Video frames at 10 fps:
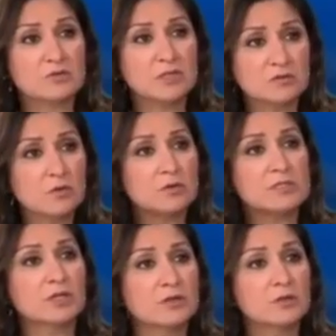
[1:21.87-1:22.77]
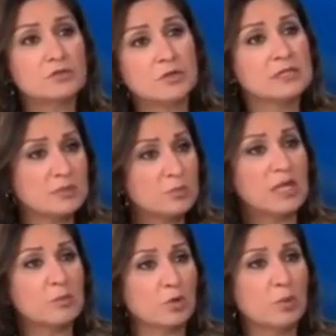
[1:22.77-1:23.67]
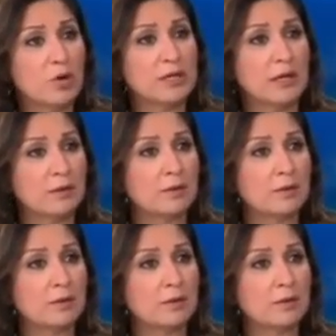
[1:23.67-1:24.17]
for this. Voters look at those trends and blame your party.